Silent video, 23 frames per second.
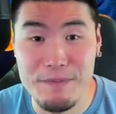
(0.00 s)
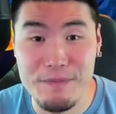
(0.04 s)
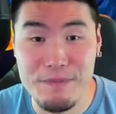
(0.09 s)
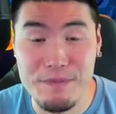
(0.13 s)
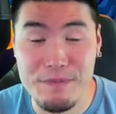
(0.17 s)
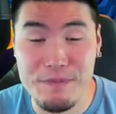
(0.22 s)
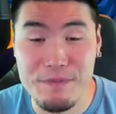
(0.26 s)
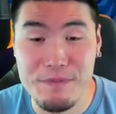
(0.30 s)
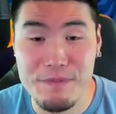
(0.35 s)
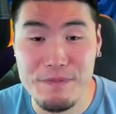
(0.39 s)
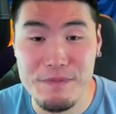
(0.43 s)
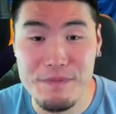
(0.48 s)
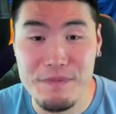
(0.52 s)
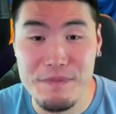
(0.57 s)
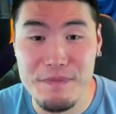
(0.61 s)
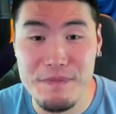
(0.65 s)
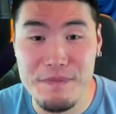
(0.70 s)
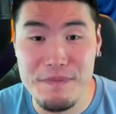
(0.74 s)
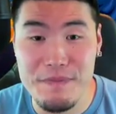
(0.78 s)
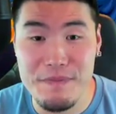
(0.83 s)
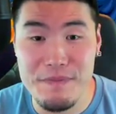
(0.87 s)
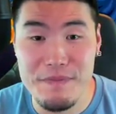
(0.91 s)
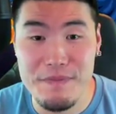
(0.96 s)

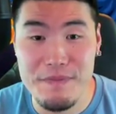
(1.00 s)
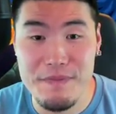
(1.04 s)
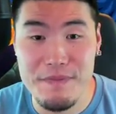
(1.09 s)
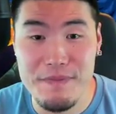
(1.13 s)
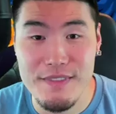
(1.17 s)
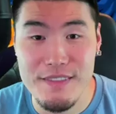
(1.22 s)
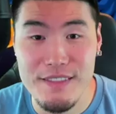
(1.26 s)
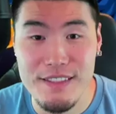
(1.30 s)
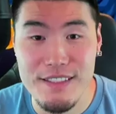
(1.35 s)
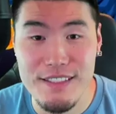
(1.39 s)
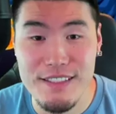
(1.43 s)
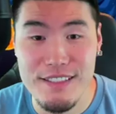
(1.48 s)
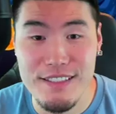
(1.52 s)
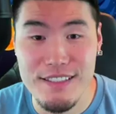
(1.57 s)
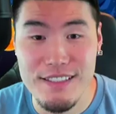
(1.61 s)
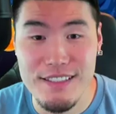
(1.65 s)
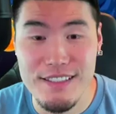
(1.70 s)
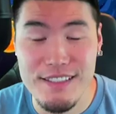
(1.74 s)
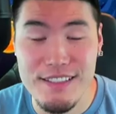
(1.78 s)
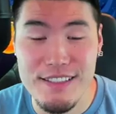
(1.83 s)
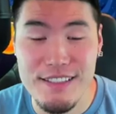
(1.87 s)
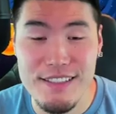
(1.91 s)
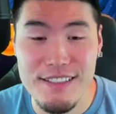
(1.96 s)

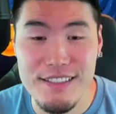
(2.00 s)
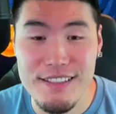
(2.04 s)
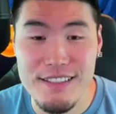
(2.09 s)
(no one is talking)